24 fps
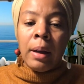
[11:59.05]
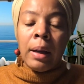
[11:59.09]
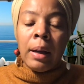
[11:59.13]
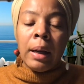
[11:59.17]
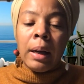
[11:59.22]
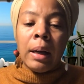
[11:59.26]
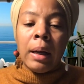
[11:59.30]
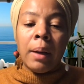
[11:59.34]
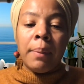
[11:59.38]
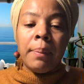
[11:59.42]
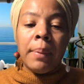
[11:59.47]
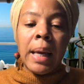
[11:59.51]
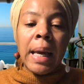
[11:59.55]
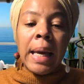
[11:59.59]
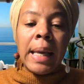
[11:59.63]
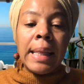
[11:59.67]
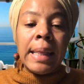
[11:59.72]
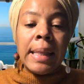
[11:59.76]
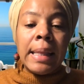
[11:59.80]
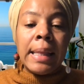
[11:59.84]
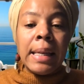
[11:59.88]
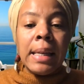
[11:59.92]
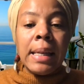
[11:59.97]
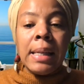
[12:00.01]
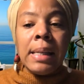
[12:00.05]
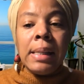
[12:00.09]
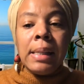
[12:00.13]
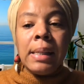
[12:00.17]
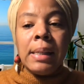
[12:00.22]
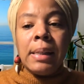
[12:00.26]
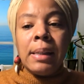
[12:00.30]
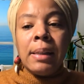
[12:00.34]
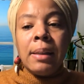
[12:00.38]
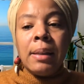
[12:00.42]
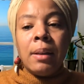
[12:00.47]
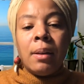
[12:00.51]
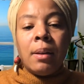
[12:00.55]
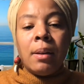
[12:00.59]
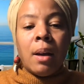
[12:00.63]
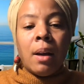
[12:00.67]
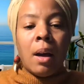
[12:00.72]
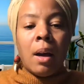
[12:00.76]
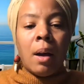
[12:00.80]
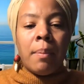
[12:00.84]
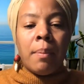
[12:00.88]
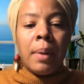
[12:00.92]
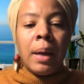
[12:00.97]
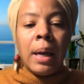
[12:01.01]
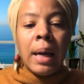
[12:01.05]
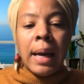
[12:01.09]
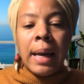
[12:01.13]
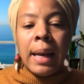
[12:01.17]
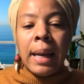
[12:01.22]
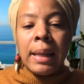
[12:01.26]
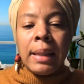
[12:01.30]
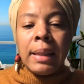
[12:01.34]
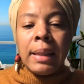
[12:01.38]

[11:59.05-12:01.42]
And these, and I